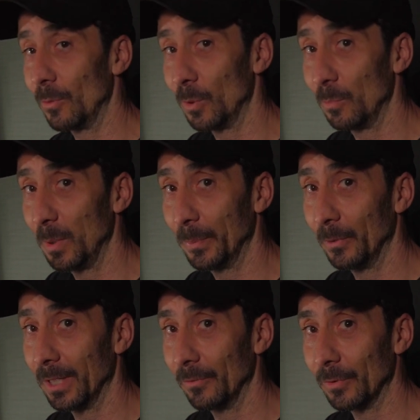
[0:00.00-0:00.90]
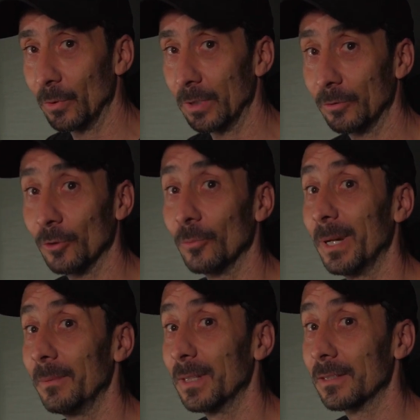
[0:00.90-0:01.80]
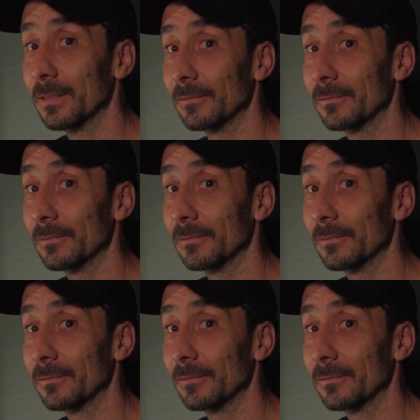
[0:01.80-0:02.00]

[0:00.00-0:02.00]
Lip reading: with people around the world on my